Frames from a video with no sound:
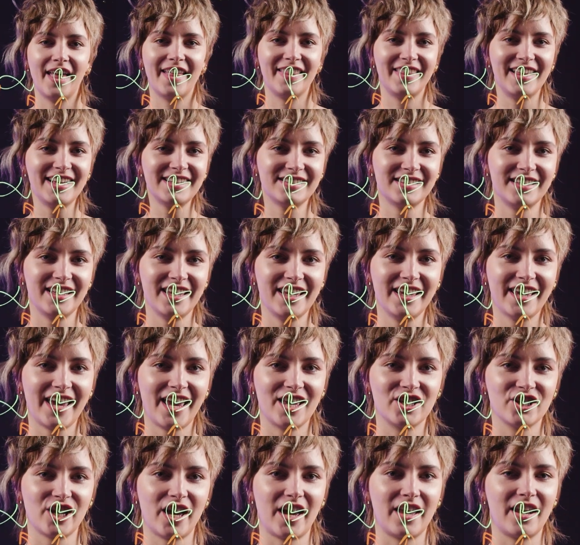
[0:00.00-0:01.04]
This
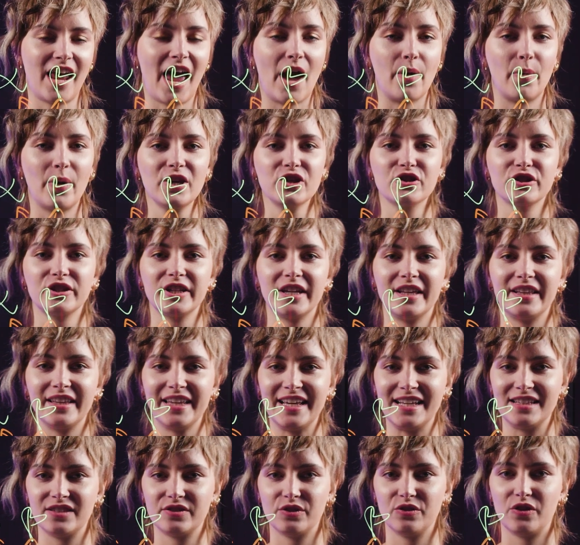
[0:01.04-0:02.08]
decay chain eventually
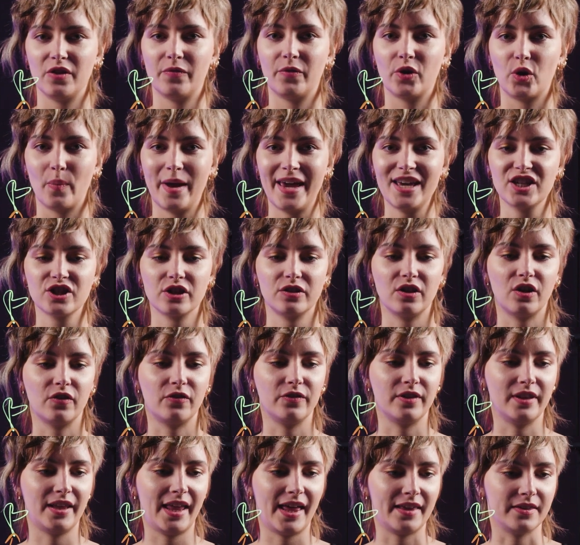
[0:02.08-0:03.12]
leads to the formation
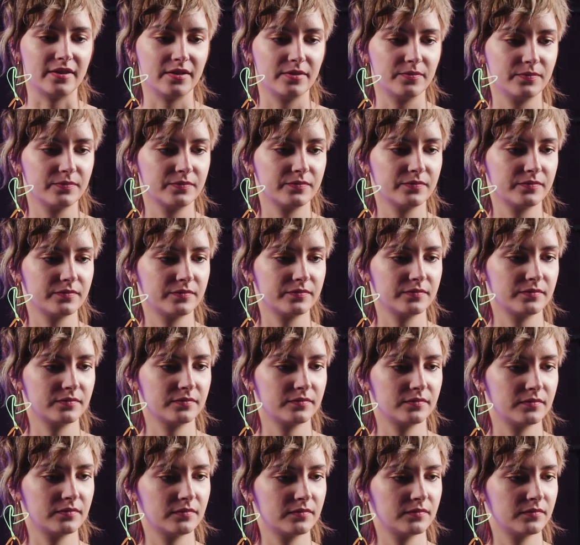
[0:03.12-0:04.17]
of lead, which
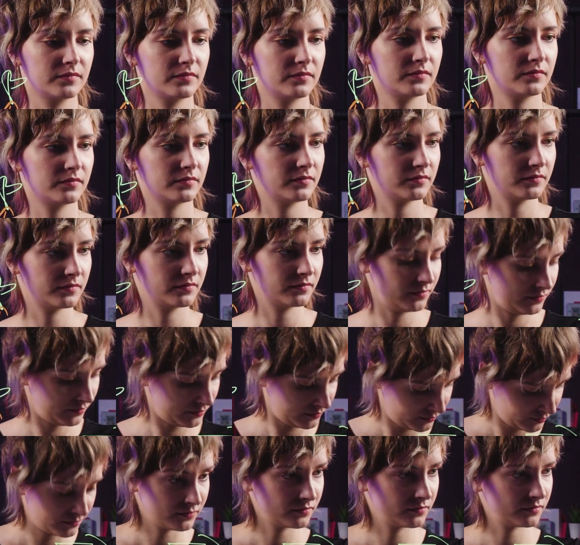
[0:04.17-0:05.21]
is stable but
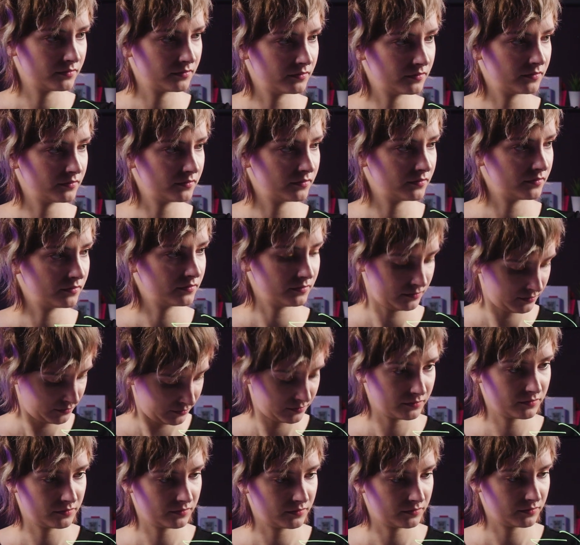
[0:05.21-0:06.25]
still not something you
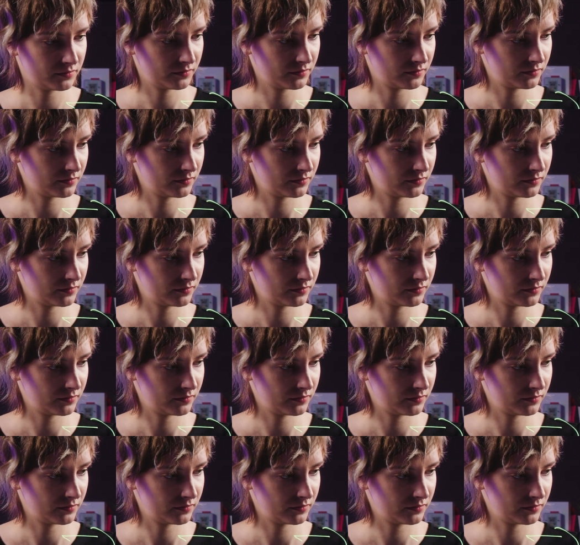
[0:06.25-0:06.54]
want into your